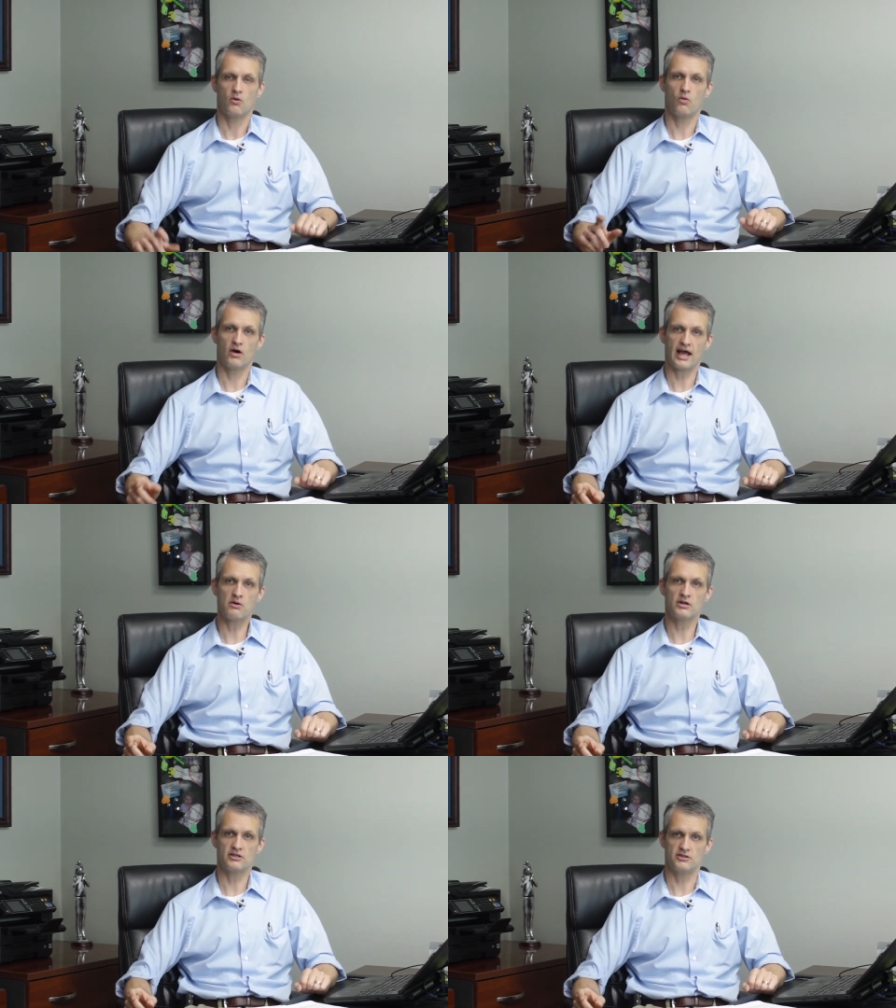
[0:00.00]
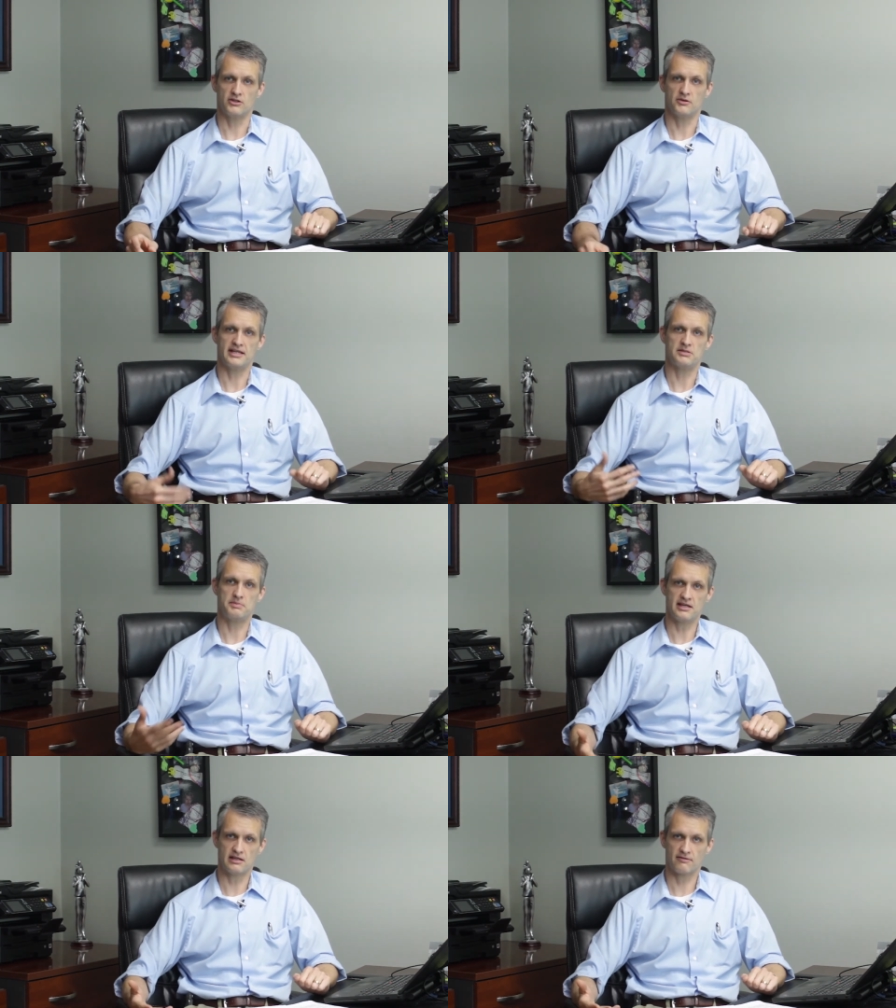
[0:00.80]
What I want to do is
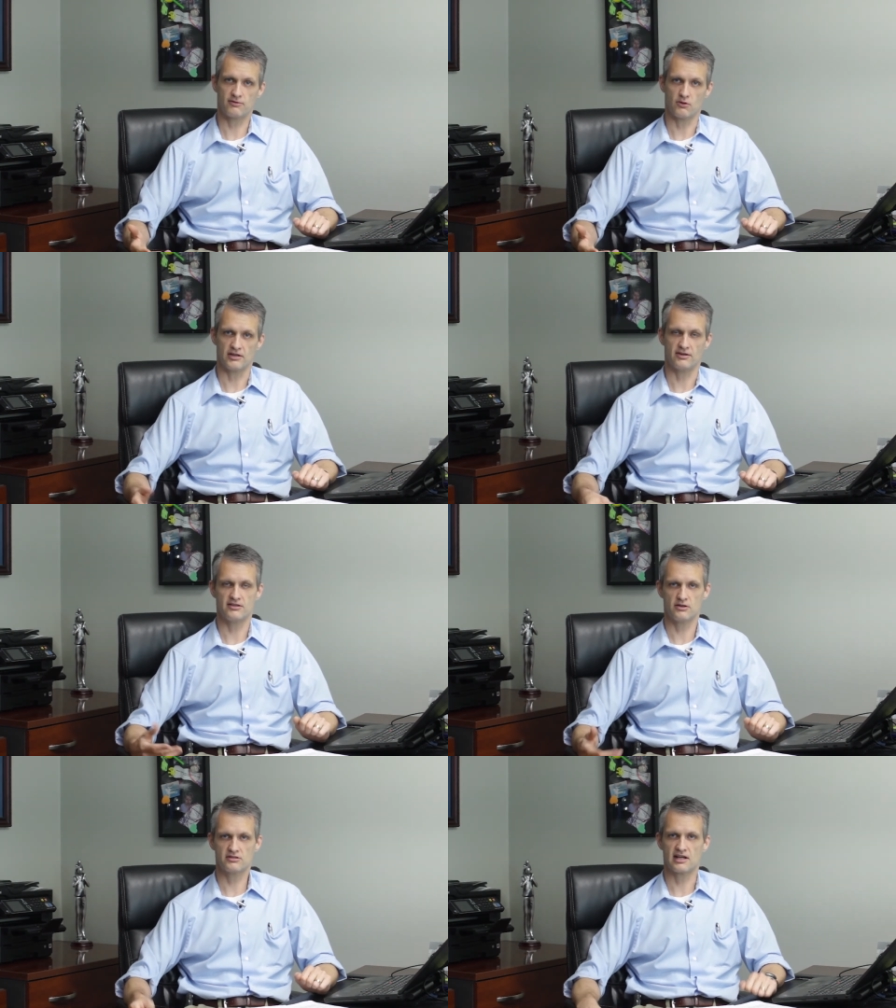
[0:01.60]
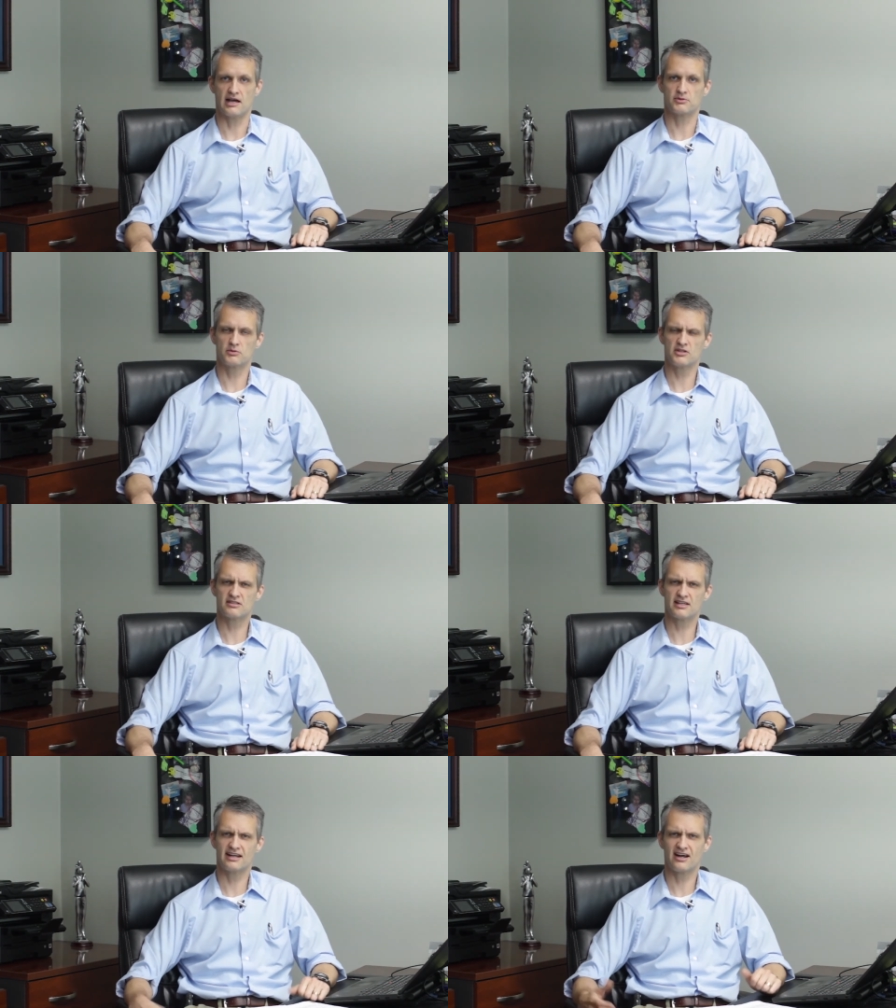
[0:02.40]
be there for you in those times when you're
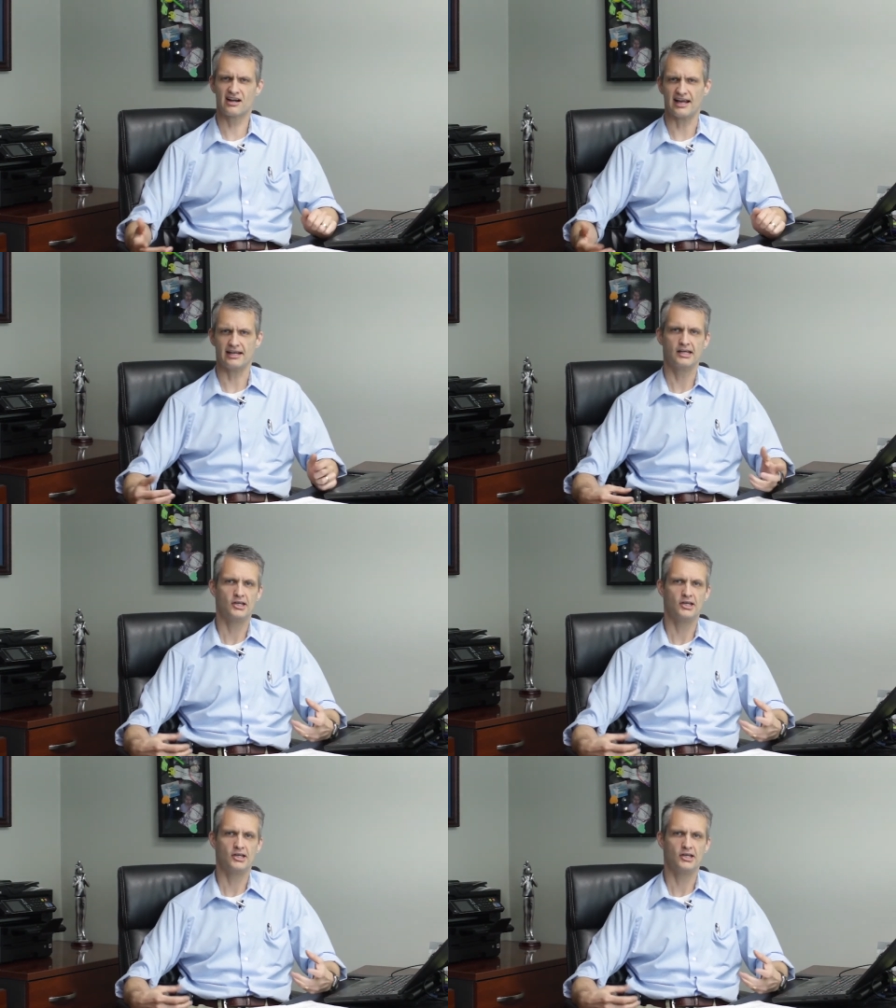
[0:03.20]
saying, all right,